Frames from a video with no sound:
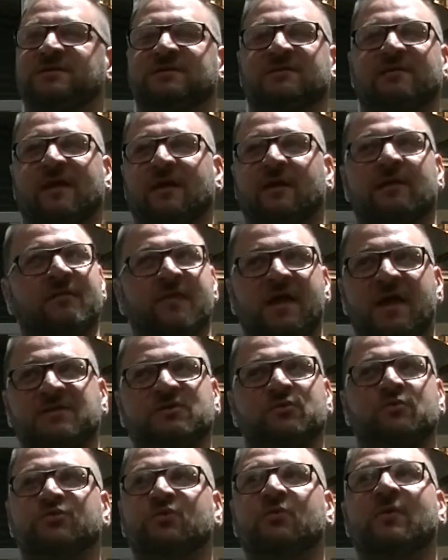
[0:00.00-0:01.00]
and the answer
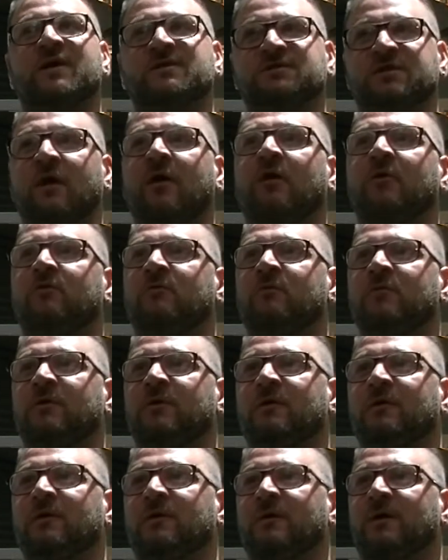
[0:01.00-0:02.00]
was always no.
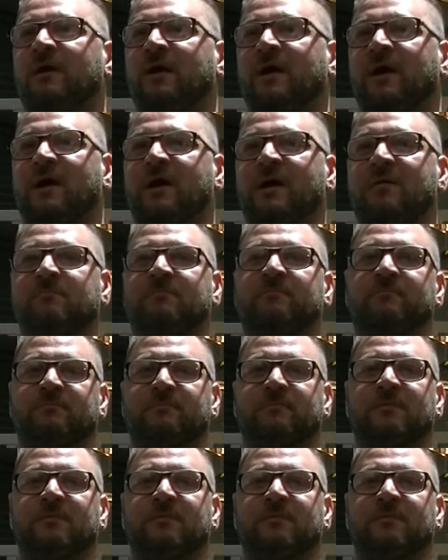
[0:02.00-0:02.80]
And